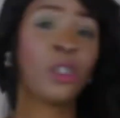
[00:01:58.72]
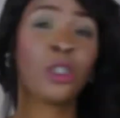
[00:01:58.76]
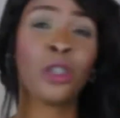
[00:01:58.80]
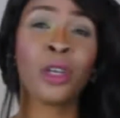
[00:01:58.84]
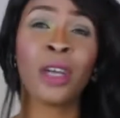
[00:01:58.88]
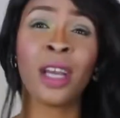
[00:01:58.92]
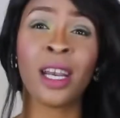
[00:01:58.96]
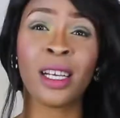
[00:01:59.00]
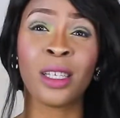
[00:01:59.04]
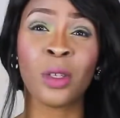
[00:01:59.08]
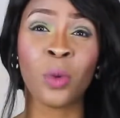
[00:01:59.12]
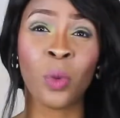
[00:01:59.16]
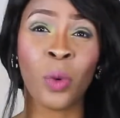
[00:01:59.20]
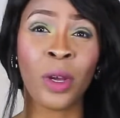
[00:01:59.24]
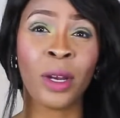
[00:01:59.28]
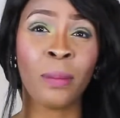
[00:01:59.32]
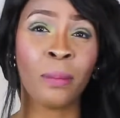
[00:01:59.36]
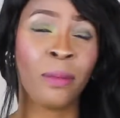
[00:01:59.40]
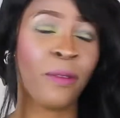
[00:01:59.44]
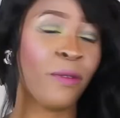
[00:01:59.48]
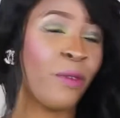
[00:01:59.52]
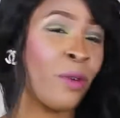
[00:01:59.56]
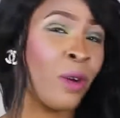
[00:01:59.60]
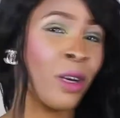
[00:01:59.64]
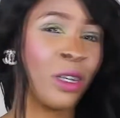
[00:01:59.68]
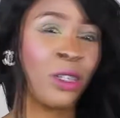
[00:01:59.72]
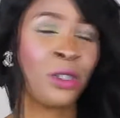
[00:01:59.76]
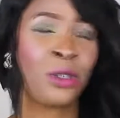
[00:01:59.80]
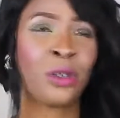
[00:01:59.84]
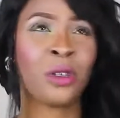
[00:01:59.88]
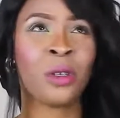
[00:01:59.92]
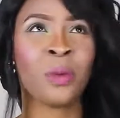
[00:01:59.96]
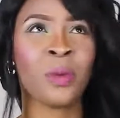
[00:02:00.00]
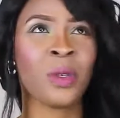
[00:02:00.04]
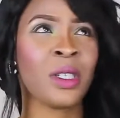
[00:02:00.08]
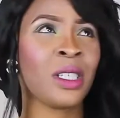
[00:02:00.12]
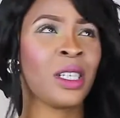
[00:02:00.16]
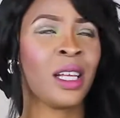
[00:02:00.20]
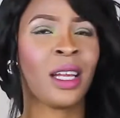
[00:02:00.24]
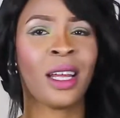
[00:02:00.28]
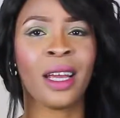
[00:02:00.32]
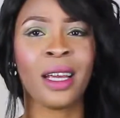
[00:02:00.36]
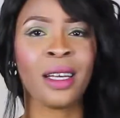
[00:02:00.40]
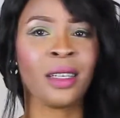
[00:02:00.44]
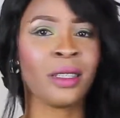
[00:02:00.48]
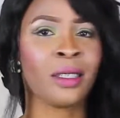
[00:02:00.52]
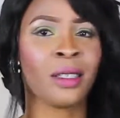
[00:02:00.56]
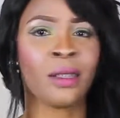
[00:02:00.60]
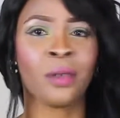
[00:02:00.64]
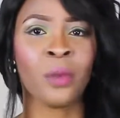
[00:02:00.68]
show you guys the win before I show you the ones that
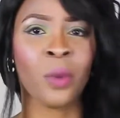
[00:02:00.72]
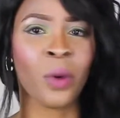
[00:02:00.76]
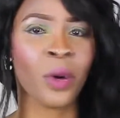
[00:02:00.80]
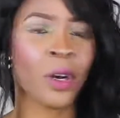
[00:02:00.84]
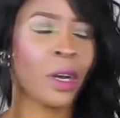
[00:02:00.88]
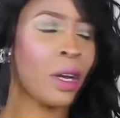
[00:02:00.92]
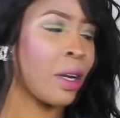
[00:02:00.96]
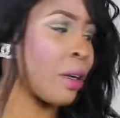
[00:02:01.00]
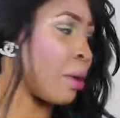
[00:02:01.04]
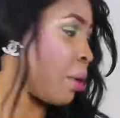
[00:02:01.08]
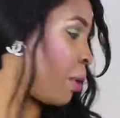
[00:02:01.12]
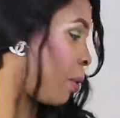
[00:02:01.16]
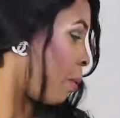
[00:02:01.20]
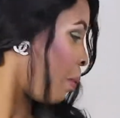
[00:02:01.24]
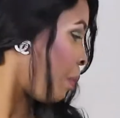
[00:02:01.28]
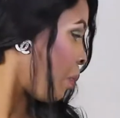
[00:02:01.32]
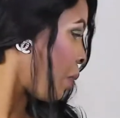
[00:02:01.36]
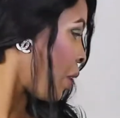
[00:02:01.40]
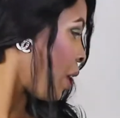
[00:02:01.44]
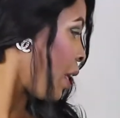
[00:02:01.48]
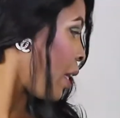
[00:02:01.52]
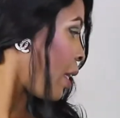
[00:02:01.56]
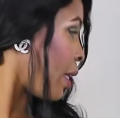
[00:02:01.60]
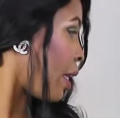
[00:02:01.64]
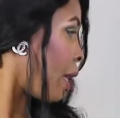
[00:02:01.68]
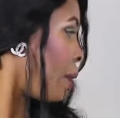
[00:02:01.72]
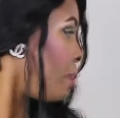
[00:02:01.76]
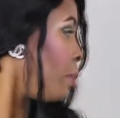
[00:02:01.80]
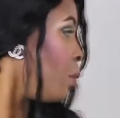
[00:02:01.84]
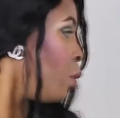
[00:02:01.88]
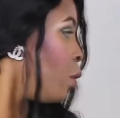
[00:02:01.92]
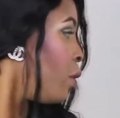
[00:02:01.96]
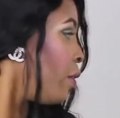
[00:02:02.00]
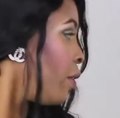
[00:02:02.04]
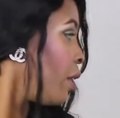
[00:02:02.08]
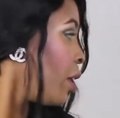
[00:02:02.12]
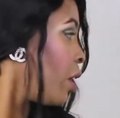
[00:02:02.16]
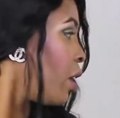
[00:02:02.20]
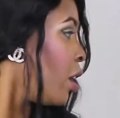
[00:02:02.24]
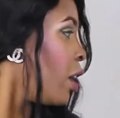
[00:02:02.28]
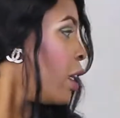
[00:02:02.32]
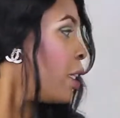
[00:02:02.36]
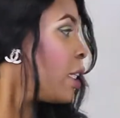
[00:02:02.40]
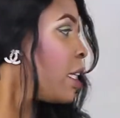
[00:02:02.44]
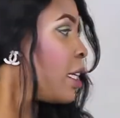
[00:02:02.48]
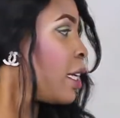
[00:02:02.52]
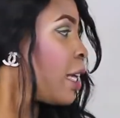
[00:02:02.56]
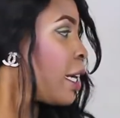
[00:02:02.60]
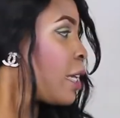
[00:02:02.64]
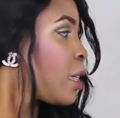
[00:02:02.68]
like didn't work at all. Then moving on,
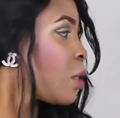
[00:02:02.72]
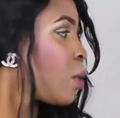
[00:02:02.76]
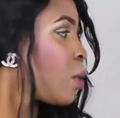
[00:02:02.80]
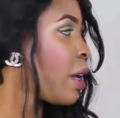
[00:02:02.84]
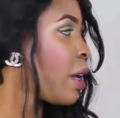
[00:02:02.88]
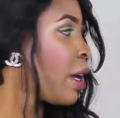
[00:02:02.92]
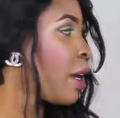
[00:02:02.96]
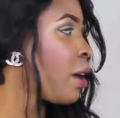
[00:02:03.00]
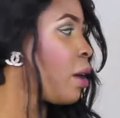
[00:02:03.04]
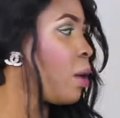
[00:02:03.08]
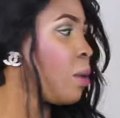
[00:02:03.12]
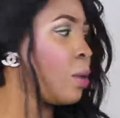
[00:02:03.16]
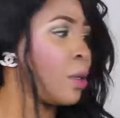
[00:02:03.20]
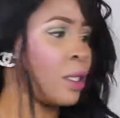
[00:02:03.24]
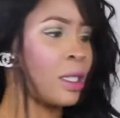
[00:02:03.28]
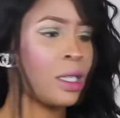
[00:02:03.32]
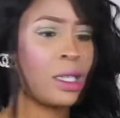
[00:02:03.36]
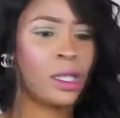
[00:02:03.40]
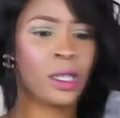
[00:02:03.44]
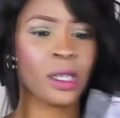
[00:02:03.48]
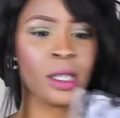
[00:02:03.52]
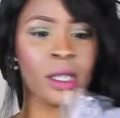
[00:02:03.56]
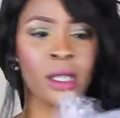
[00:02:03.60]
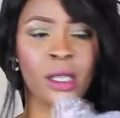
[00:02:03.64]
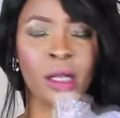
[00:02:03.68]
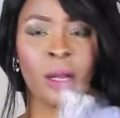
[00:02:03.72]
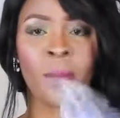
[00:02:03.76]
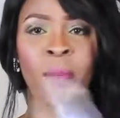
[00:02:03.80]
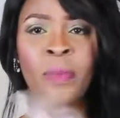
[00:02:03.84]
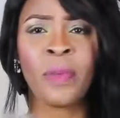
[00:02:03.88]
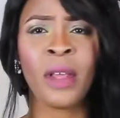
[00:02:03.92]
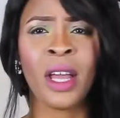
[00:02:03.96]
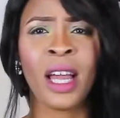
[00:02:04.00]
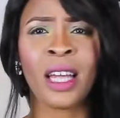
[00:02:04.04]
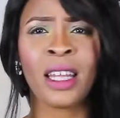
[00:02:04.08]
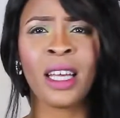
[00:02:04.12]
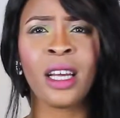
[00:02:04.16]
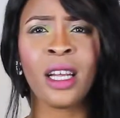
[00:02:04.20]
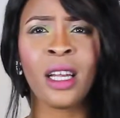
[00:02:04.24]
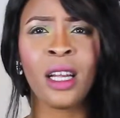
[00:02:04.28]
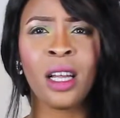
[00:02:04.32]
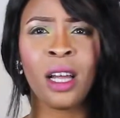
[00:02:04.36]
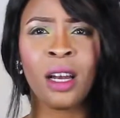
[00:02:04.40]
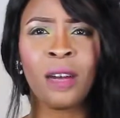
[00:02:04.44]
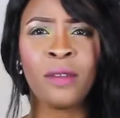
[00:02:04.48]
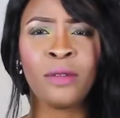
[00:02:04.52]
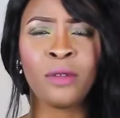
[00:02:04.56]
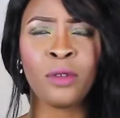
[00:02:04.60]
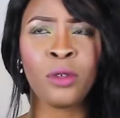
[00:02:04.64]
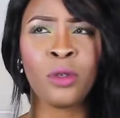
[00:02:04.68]
the next go was this. I think a
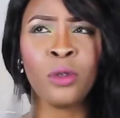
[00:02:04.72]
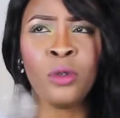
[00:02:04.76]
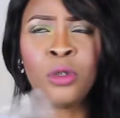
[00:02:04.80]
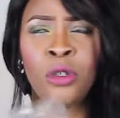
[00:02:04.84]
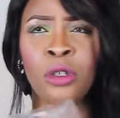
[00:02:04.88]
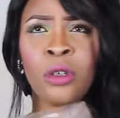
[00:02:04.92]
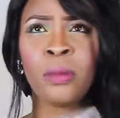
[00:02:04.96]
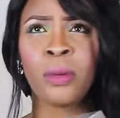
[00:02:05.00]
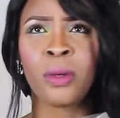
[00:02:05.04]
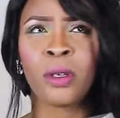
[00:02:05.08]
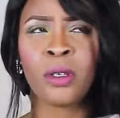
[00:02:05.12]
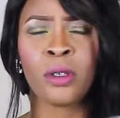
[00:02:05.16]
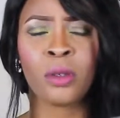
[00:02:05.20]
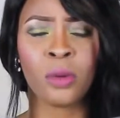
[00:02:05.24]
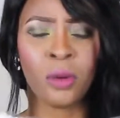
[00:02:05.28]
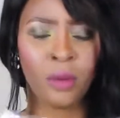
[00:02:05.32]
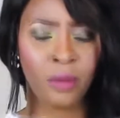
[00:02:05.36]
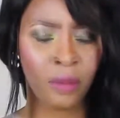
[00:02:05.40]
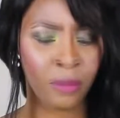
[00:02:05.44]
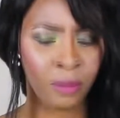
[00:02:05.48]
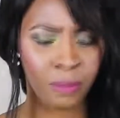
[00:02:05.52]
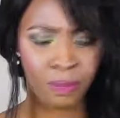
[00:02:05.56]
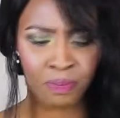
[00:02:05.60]
lot of YouTubers or